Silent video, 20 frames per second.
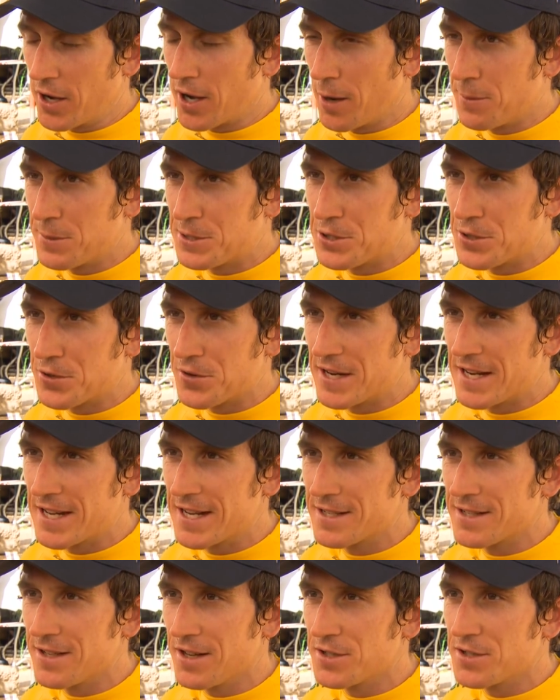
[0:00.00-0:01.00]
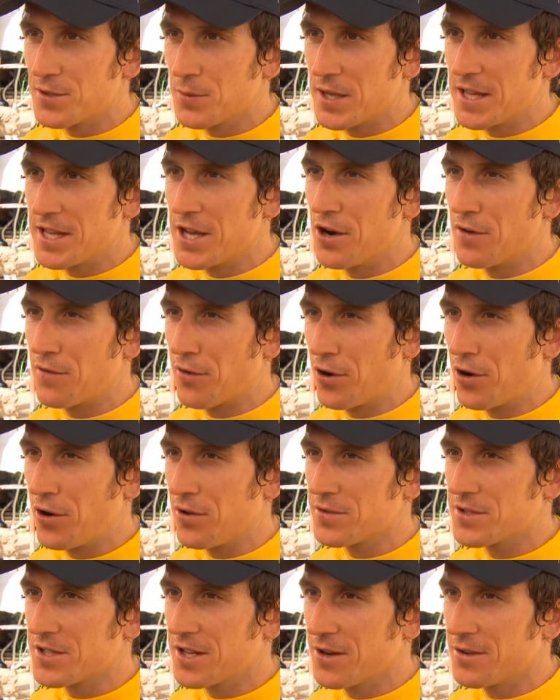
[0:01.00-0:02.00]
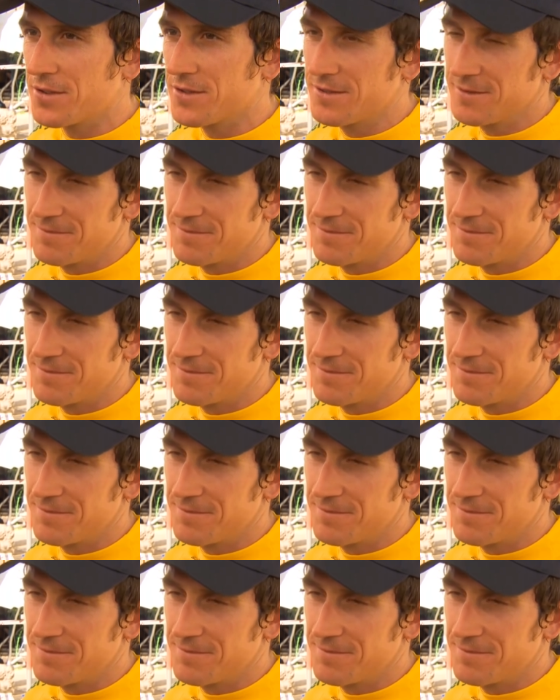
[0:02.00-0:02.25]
I can't be too greedy. It's nice to win the overall. So,